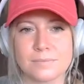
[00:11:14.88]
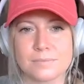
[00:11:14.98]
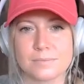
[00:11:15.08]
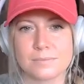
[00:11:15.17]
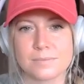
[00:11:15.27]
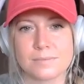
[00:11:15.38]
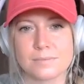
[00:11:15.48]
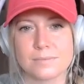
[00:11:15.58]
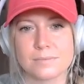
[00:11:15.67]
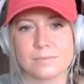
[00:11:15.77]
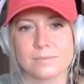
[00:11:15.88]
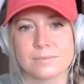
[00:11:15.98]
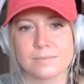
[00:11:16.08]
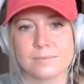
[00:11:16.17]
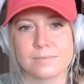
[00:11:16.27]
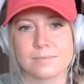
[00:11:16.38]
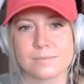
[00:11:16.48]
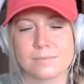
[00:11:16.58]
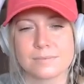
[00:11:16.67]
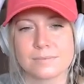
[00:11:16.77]

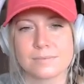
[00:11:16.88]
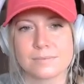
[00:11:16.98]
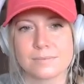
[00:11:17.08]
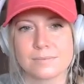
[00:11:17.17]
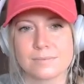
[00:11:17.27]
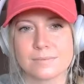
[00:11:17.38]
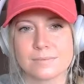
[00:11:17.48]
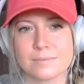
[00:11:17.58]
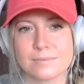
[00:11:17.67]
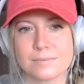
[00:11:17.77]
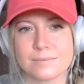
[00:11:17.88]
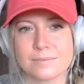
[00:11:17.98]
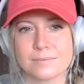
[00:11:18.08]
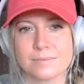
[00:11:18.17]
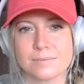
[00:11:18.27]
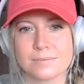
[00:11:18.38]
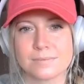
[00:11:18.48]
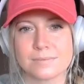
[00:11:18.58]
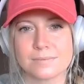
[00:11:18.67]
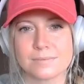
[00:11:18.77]

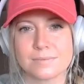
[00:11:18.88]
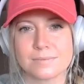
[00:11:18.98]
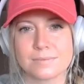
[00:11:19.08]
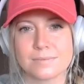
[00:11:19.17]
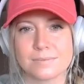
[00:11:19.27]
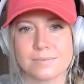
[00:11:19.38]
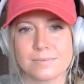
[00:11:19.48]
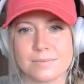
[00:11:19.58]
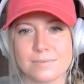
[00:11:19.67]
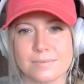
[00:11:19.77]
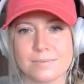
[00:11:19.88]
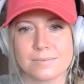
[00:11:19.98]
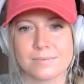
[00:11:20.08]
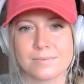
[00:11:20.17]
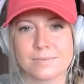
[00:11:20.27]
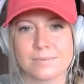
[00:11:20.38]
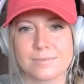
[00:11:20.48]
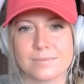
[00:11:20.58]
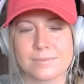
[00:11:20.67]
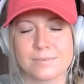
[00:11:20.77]

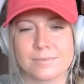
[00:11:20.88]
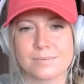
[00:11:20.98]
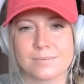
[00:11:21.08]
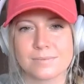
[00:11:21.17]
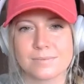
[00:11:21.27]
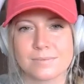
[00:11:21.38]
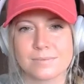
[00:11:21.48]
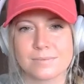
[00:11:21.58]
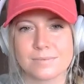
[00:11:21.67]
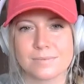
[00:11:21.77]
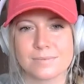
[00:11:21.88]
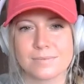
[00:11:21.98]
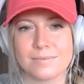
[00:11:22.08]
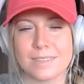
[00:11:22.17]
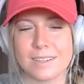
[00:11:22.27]
This person isn't speaking.